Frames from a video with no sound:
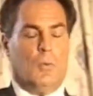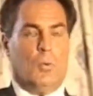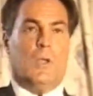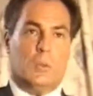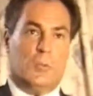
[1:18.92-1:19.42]

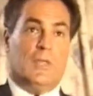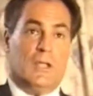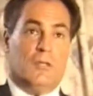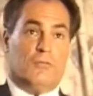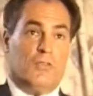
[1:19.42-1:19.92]
we would
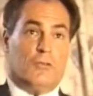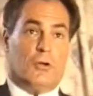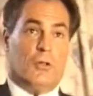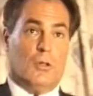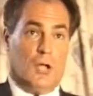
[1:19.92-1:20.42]
be
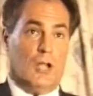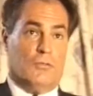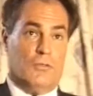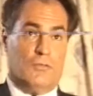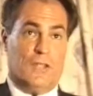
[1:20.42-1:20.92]
physical on
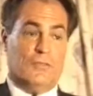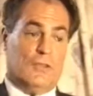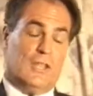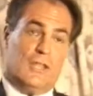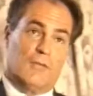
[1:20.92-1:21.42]
fifth
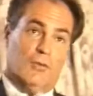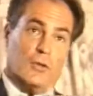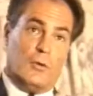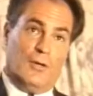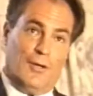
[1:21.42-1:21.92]
density, even
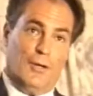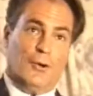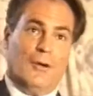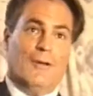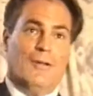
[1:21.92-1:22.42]
though
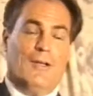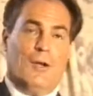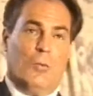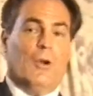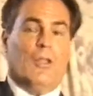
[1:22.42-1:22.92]
here
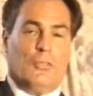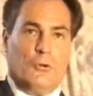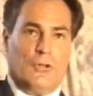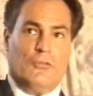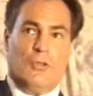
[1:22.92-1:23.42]
we're on
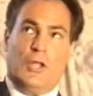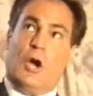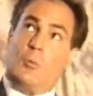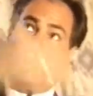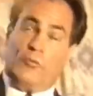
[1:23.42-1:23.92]
third density.
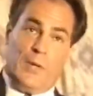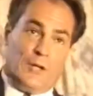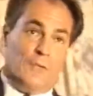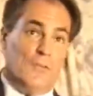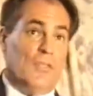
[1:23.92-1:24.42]
Our
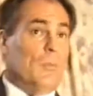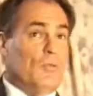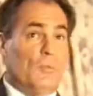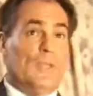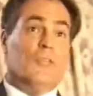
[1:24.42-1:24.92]
perspective of them
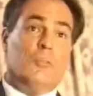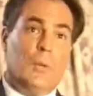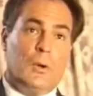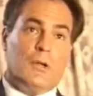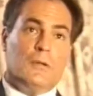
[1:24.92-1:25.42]
is being
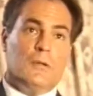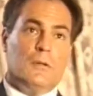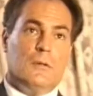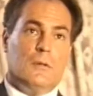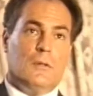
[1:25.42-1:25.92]
spirit.
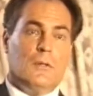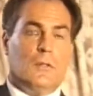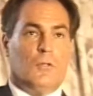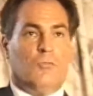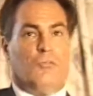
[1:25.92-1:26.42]

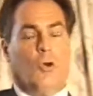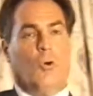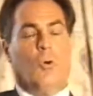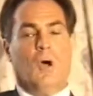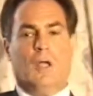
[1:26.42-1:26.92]

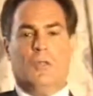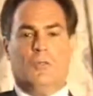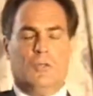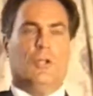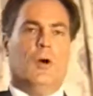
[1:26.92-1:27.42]
So,
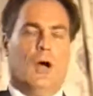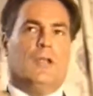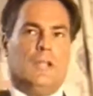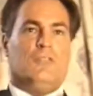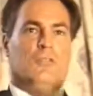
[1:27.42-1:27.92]

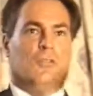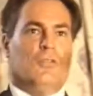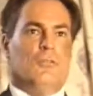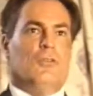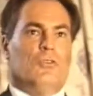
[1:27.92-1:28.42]
on each of the
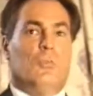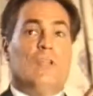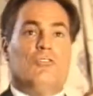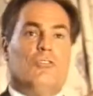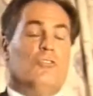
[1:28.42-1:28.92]
different
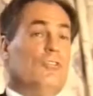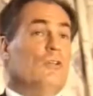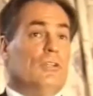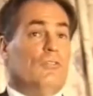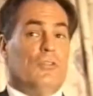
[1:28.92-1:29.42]
dimensions,
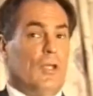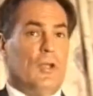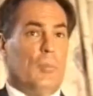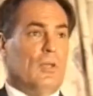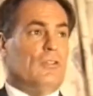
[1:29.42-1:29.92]
there is an
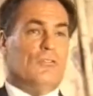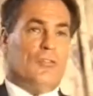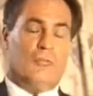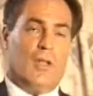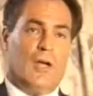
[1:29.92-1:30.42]
abundance
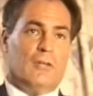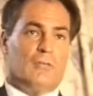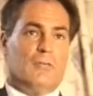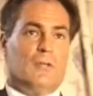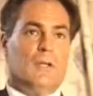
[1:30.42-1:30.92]
of
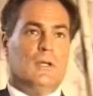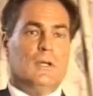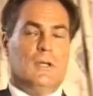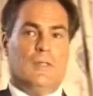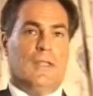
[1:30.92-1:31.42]
life
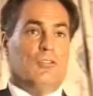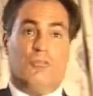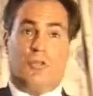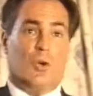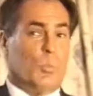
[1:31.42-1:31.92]
that
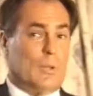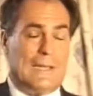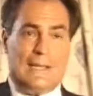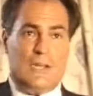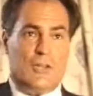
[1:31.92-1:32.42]
is
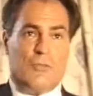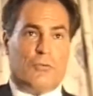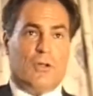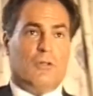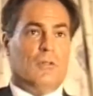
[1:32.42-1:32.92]
completely
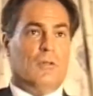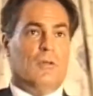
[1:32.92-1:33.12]
different